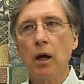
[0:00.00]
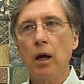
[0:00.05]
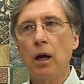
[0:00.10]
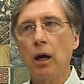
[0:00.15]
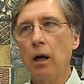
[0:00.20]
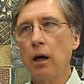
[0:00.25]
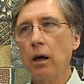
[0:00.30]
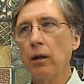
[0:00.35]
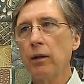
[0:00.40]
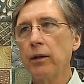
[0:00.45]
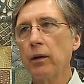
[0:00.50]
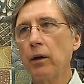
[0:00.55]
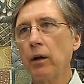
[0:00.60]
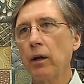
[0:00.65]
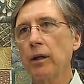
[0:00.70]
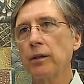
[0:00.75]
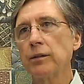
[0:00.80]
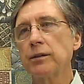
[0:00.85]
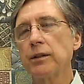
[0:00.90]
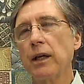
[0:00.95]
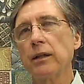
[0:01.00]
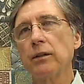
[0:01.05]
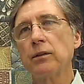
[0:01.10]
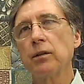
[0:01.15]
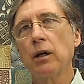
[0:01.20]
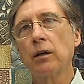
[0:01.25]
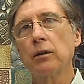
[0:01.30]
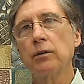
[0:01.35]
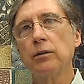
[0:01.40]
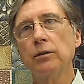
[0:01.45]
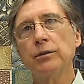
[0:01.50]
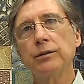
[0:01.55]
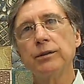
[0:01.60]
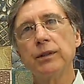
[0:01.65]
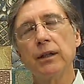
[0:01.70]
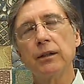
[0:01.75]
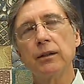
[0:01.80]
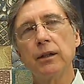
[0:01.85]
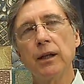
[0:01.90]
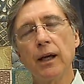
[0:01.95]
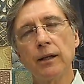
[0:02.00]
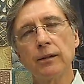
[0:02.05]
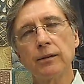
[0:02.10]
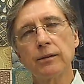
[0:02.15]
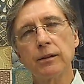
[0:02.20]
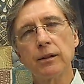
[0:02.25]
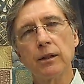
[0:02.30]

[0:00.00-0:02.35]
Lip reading: All the artists I talked to said yes,